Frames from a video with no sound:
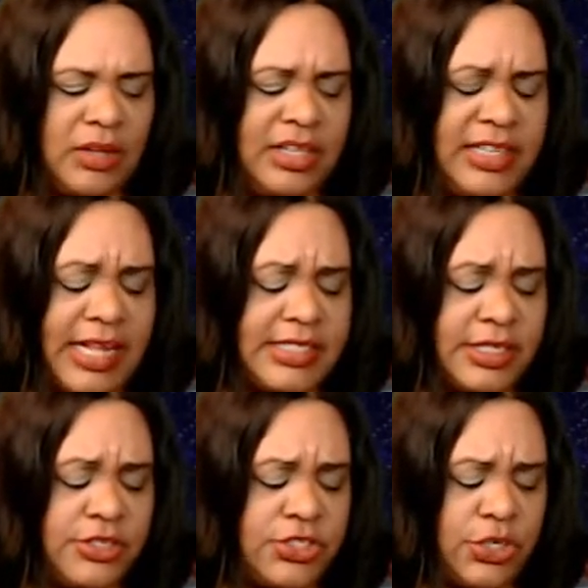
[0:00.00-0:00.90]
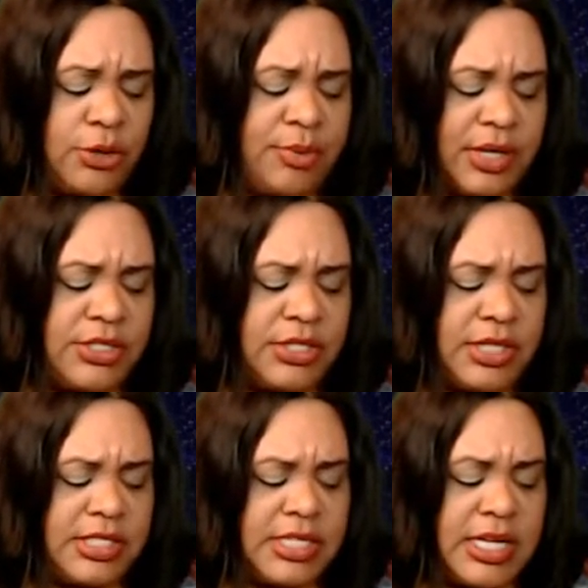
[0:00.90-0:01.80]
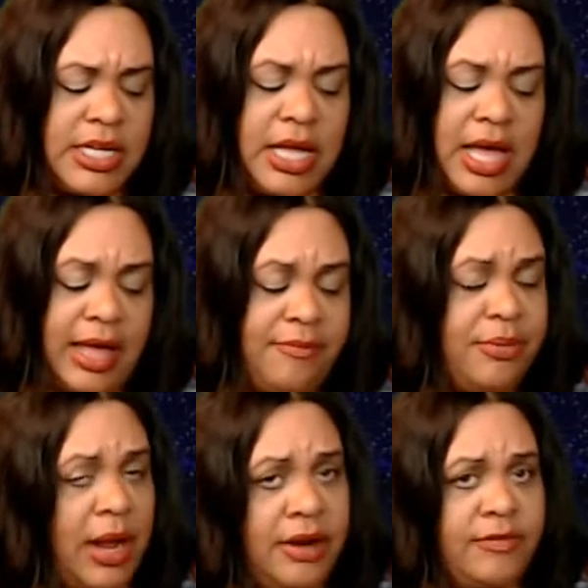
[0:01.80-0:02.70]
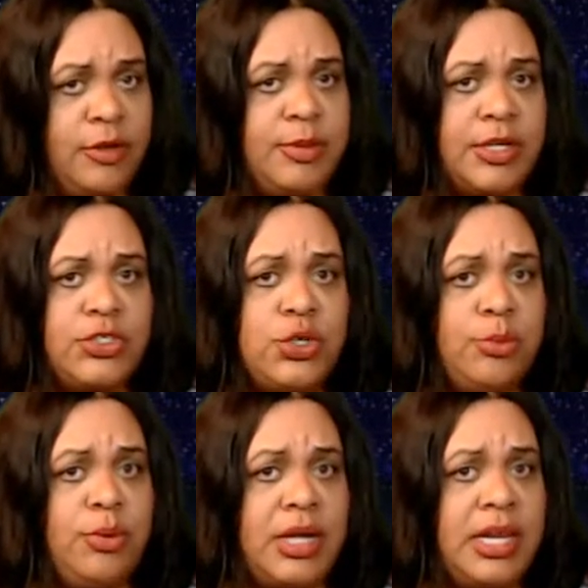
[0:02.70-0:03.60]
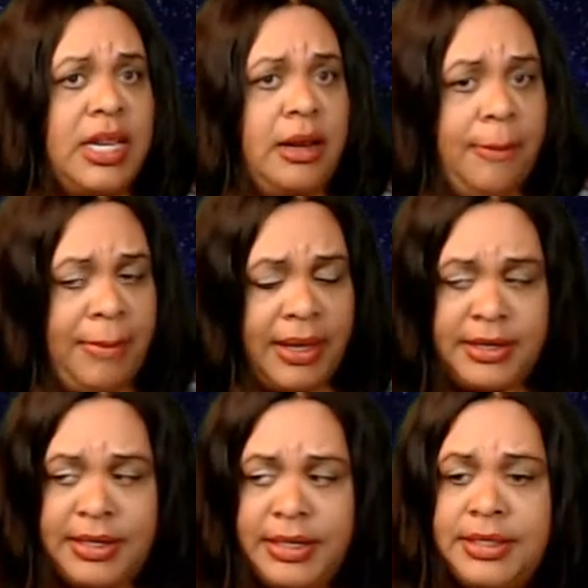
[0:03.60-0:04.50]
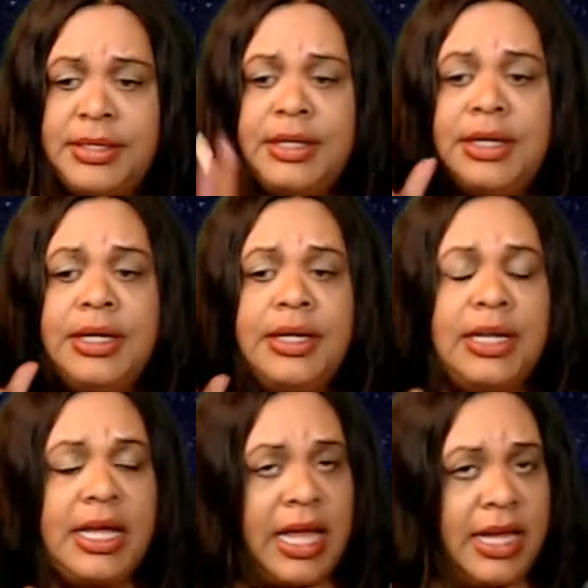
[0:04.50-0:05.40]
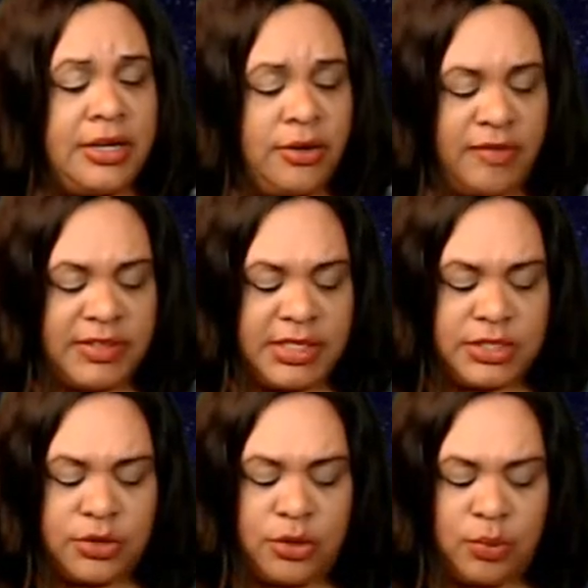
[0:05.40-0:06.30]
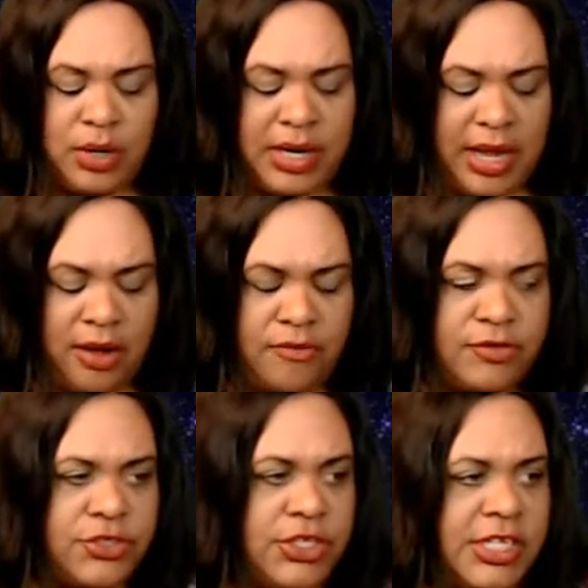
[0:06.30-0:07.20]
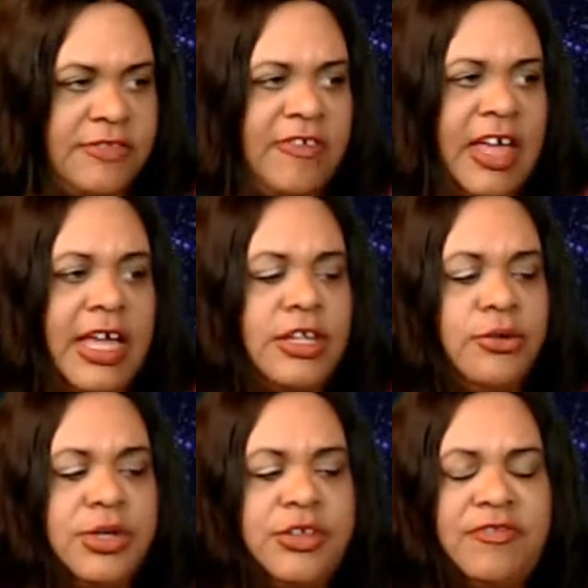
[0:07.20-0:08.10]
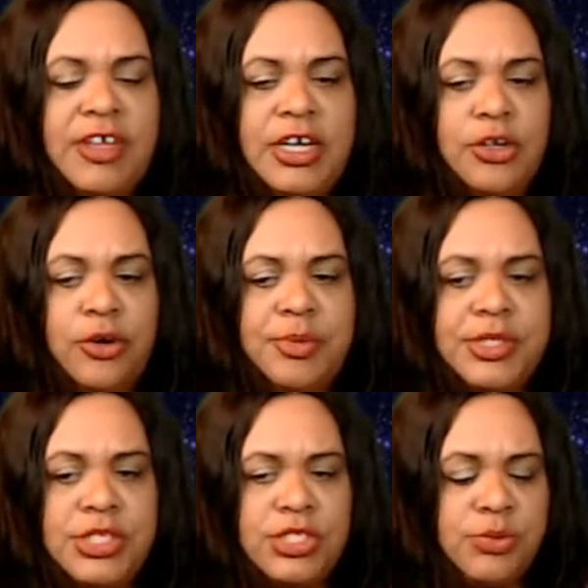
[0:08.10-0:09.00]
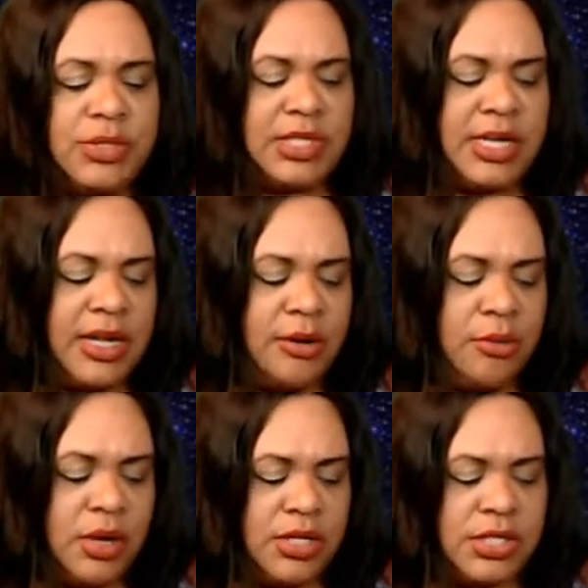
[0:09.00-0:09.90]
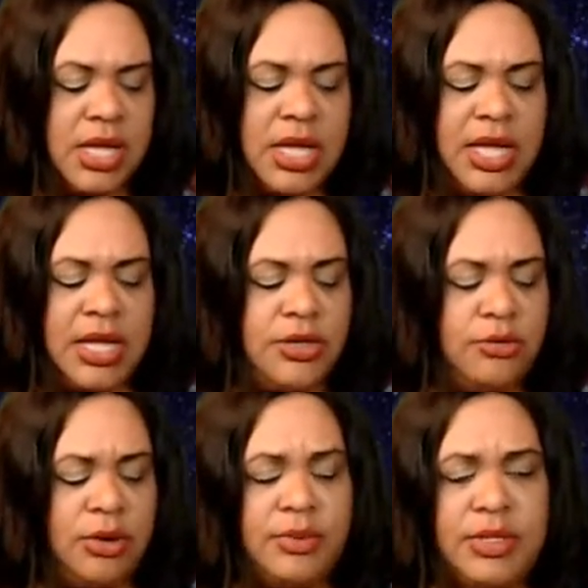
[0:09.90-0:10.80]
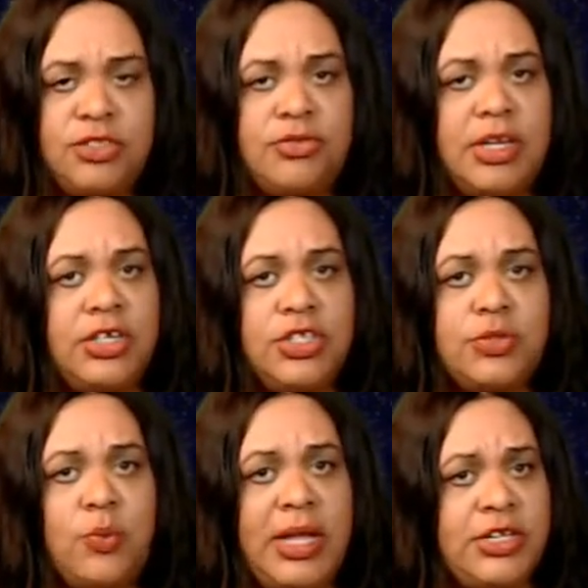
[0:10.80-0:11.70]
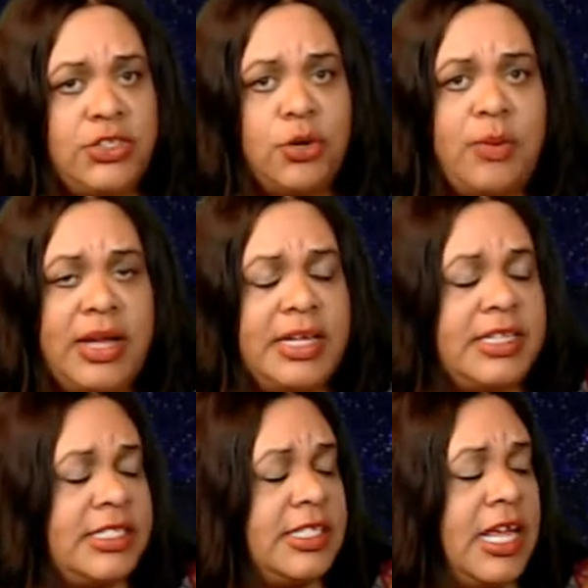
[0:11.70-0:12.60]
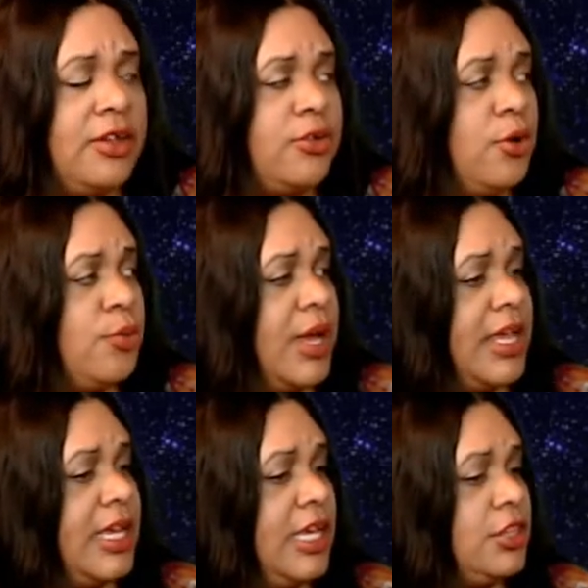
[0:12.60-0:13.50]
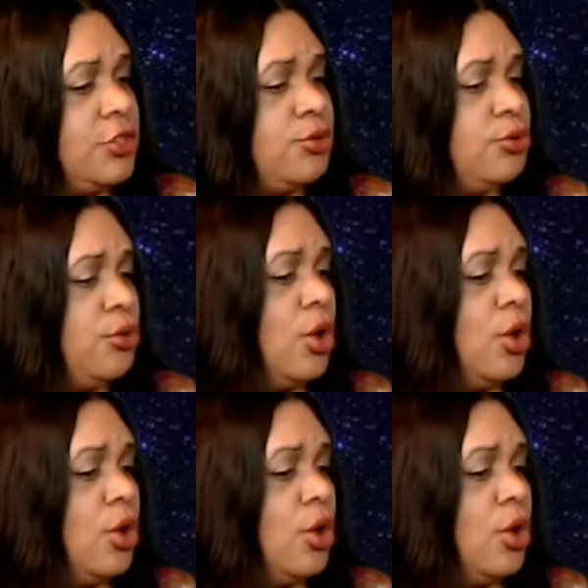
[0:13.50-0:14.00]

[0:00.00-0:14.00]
that's the energy you're bringing to this. I'm proud of you because you're bringing an abundant like, I know everything's going to work out just fine. You are defending your position with the Nine of Wands, and you are really trying to just wade your way, sail your way, get through